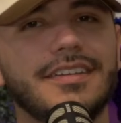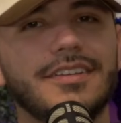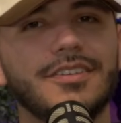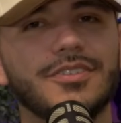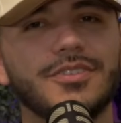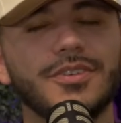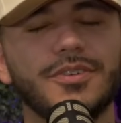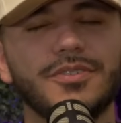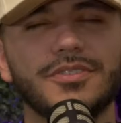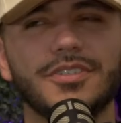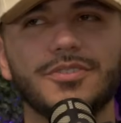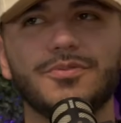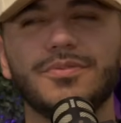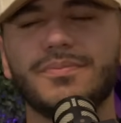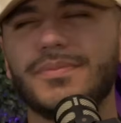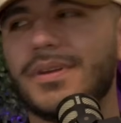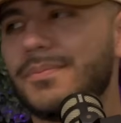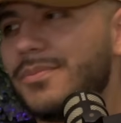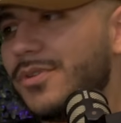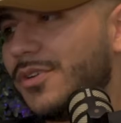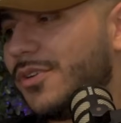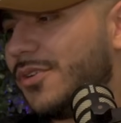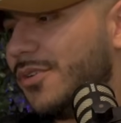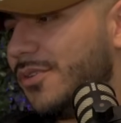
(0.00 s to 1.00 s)
So just
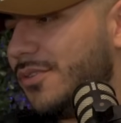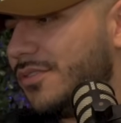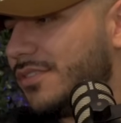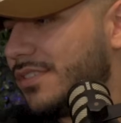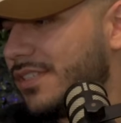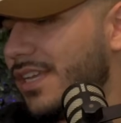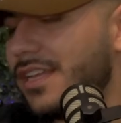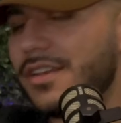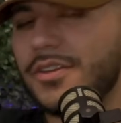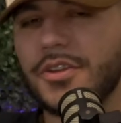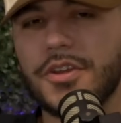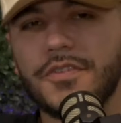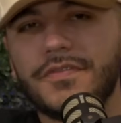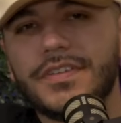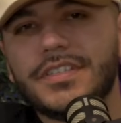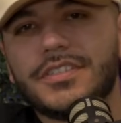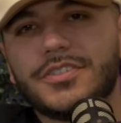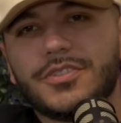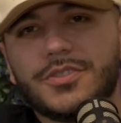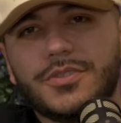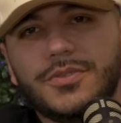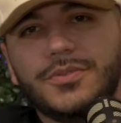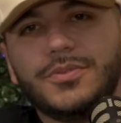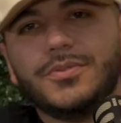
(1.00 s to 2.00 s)
remember, girls get
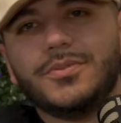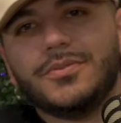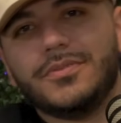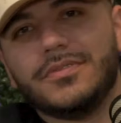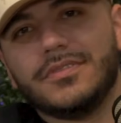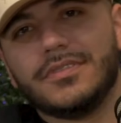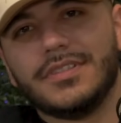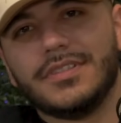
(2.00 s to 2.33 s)
nervous too.